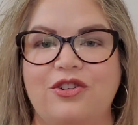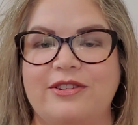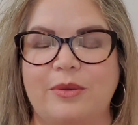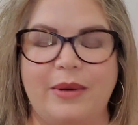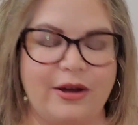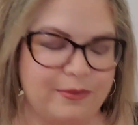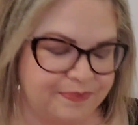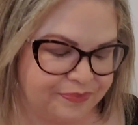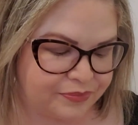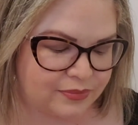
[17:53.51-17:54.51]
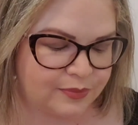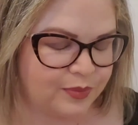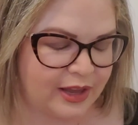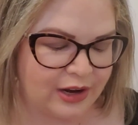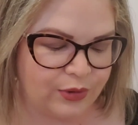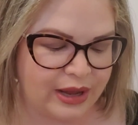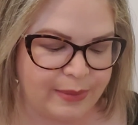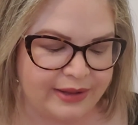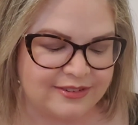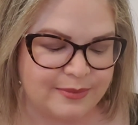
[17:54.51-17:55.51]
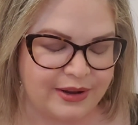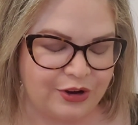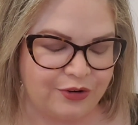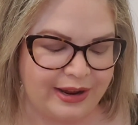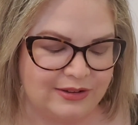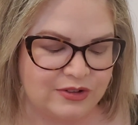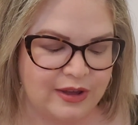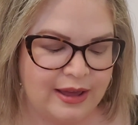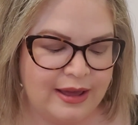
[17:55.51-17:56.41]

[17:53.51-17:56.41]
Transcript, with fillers: just about, and it'll come out smelling great.